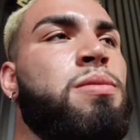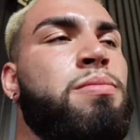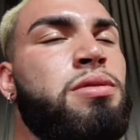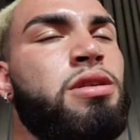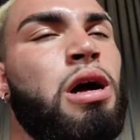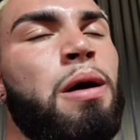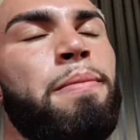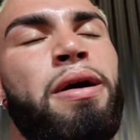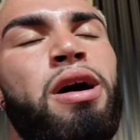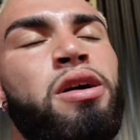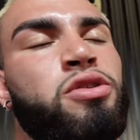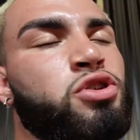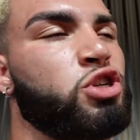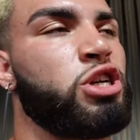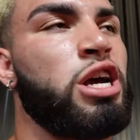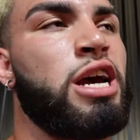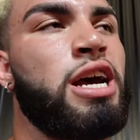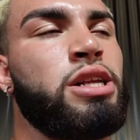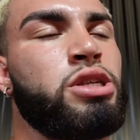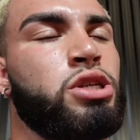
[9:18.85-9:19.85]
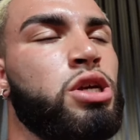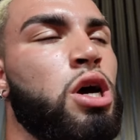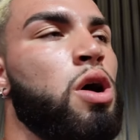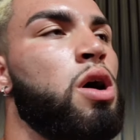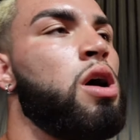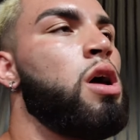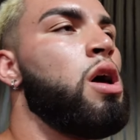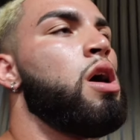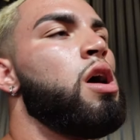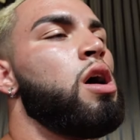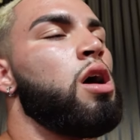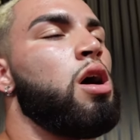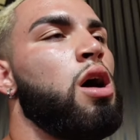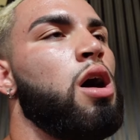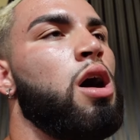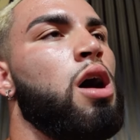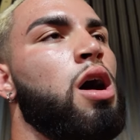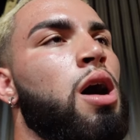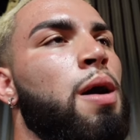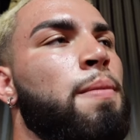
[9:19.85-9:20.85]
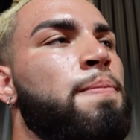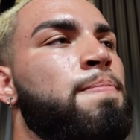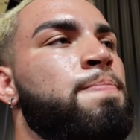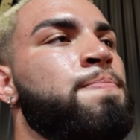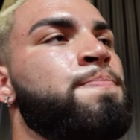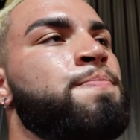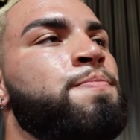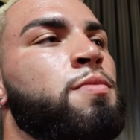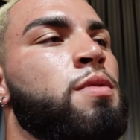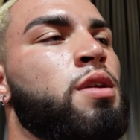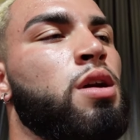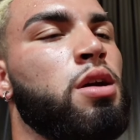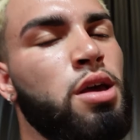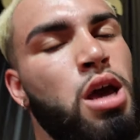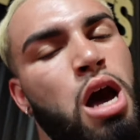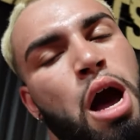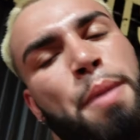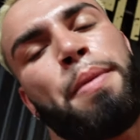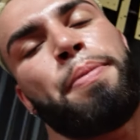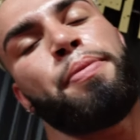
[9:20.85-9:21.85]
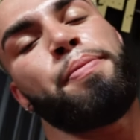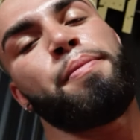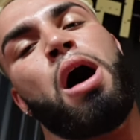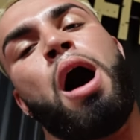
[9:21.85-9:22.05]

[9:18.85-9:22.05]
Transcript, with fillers: some dumbbell shit. So um, yeah, I'm gonna